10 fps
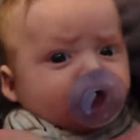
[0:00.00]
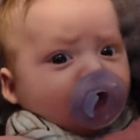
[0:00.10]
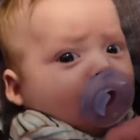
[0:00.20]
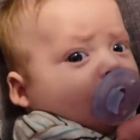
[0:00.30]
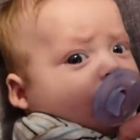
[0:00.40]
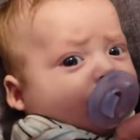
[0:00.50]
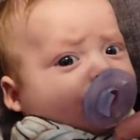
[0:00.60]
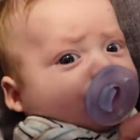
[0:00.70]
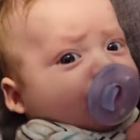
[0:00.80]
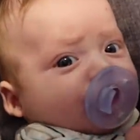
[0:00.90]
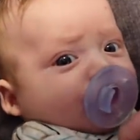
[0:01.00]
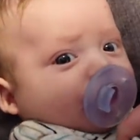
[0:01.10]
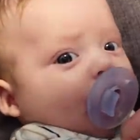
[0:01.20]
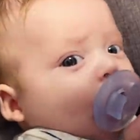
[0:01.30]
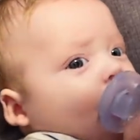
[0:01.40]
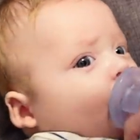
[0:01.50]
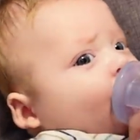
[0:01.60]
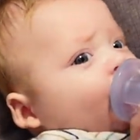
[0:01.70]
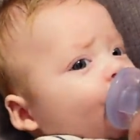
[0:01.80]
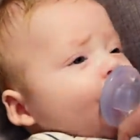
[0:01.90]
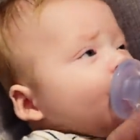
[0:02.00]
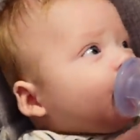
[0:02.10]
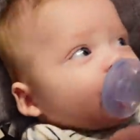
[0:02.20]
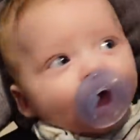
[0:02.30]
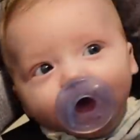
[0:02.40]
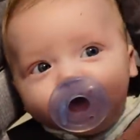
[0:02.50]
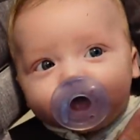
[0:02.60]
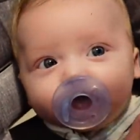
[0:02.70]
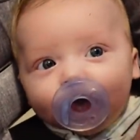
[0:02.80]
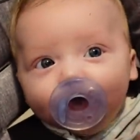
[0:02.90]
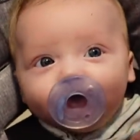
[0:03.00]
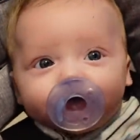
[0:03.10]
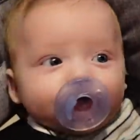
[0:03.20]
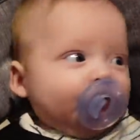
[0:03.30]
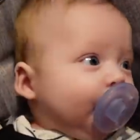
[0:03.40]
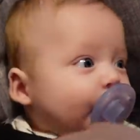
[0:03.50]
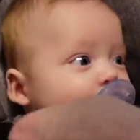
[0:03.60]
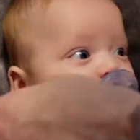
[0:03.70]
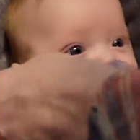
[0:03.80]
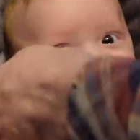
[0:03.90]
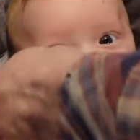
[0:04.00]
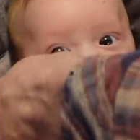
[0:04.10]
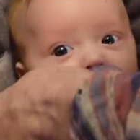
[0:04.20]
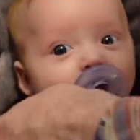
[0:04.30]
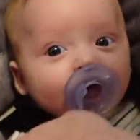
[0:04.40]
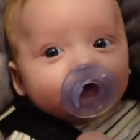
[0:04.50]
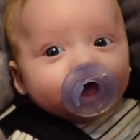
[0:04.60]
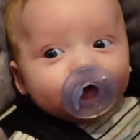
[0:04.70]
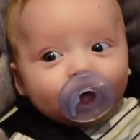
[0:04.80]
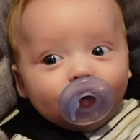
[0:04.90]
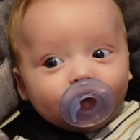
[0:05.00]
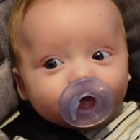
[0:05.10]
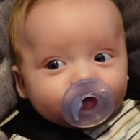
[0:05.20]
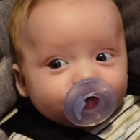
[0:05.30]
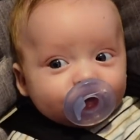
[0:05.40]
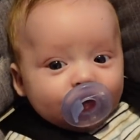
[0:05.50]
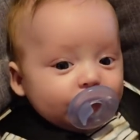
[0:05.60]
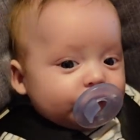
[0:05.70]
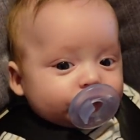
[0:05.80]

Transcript: we're not taking him in a car, he doesn't need all those stroller pads. Hi. Well,